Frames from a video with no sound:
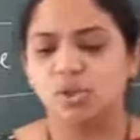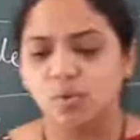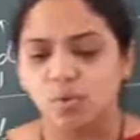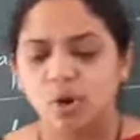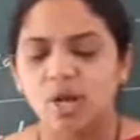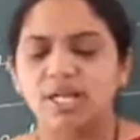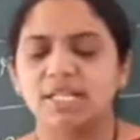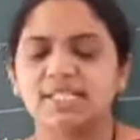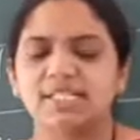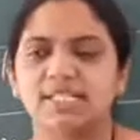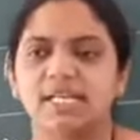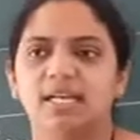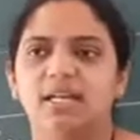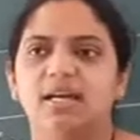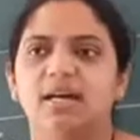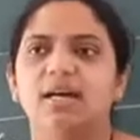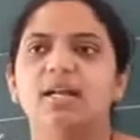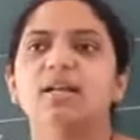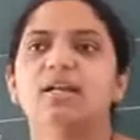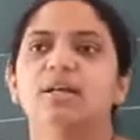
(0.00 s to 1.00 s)

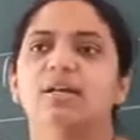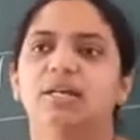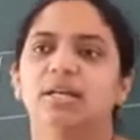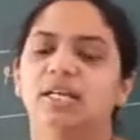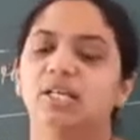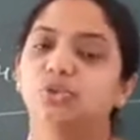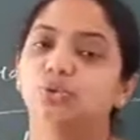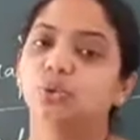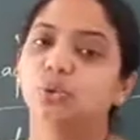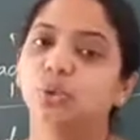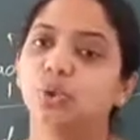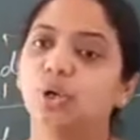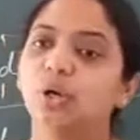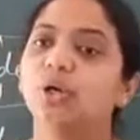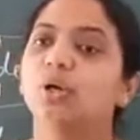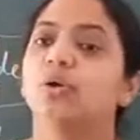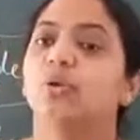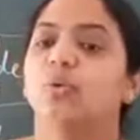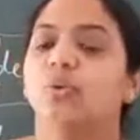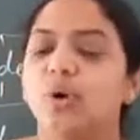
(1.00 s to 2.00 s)
wholesaler is who?
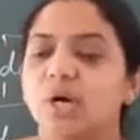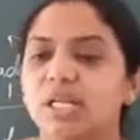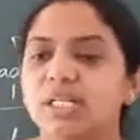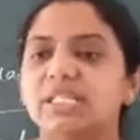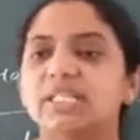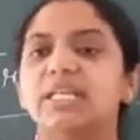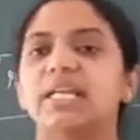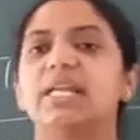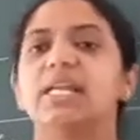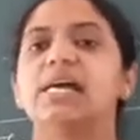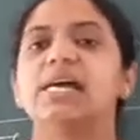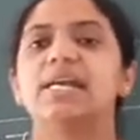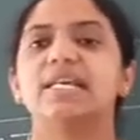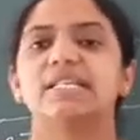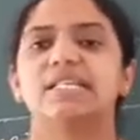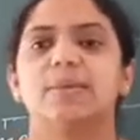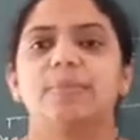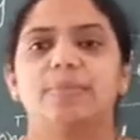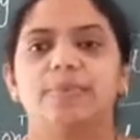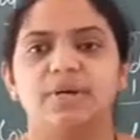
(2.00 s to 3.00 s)
Wholesaler
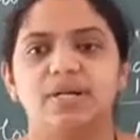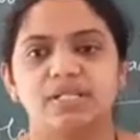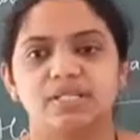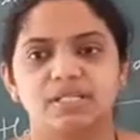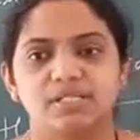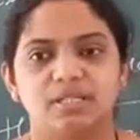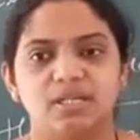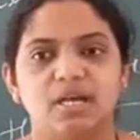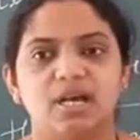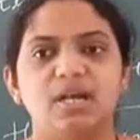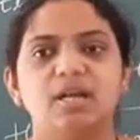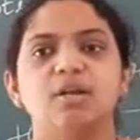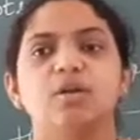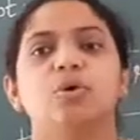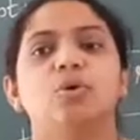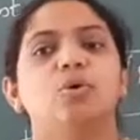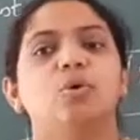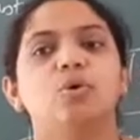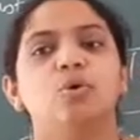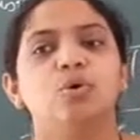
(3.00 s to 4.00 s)
is a person
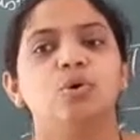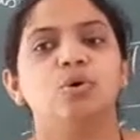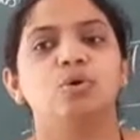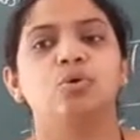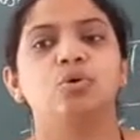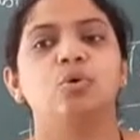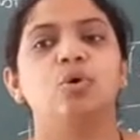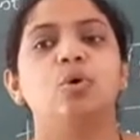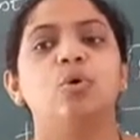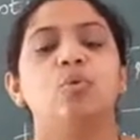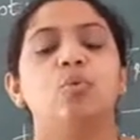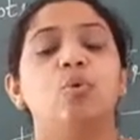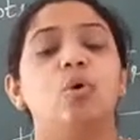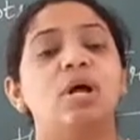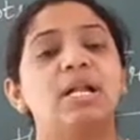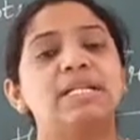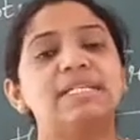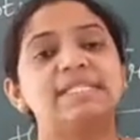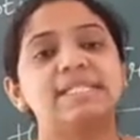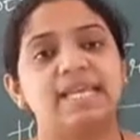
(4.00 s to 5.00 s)
who do
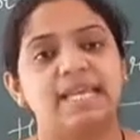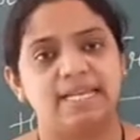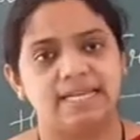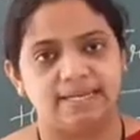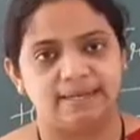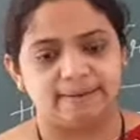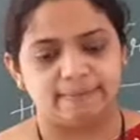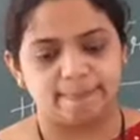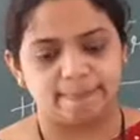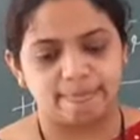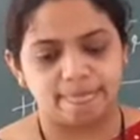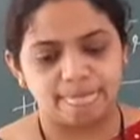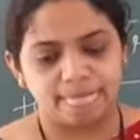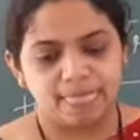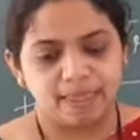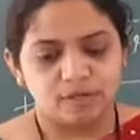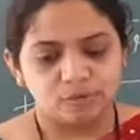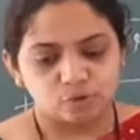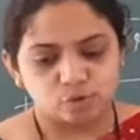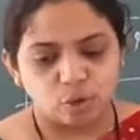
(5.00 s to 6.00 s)
wholesaling.
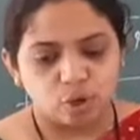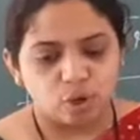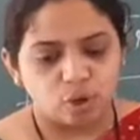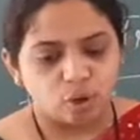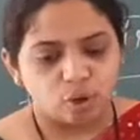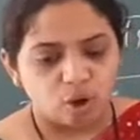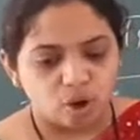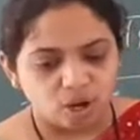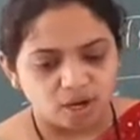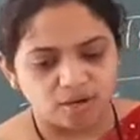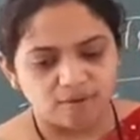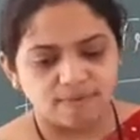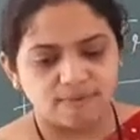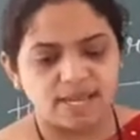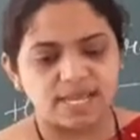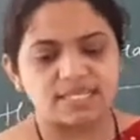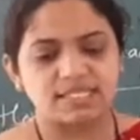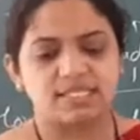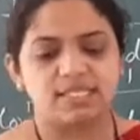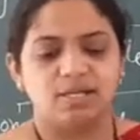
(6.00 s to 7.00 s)
So
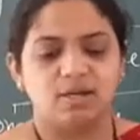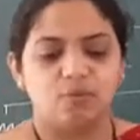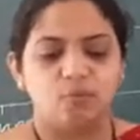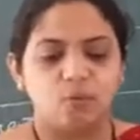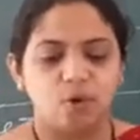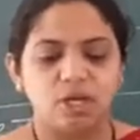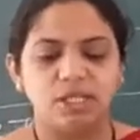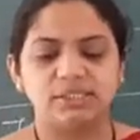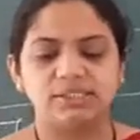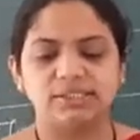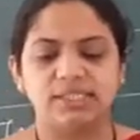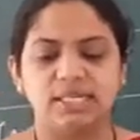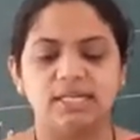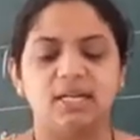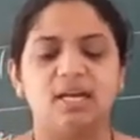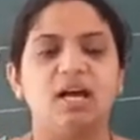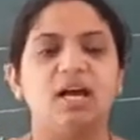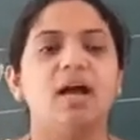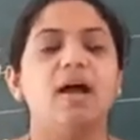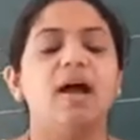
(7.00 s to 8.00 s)
always wholesaler